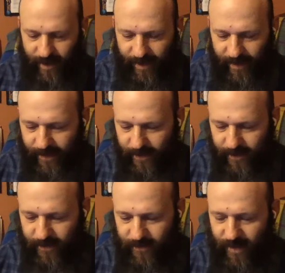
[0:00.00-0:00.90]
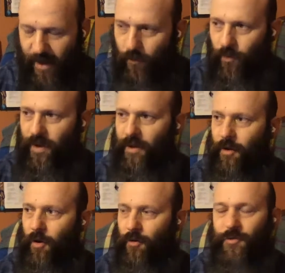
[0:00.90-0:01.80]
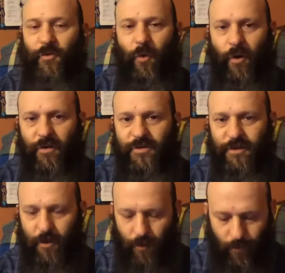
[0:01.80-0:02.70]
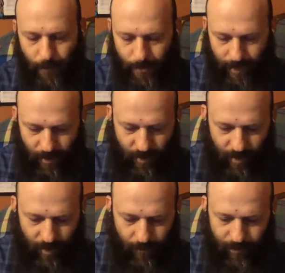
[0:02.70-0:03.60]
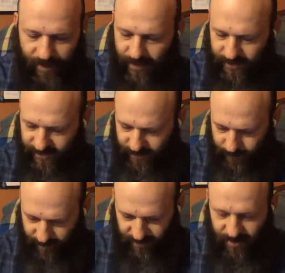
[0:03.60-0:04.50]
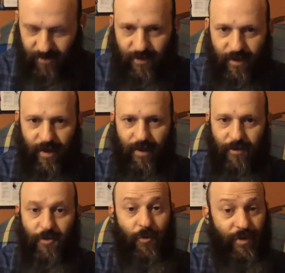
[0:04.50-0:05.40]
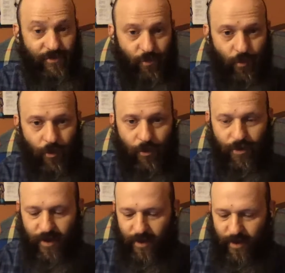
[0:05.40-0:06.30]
and that we are to also be in submission and to his word.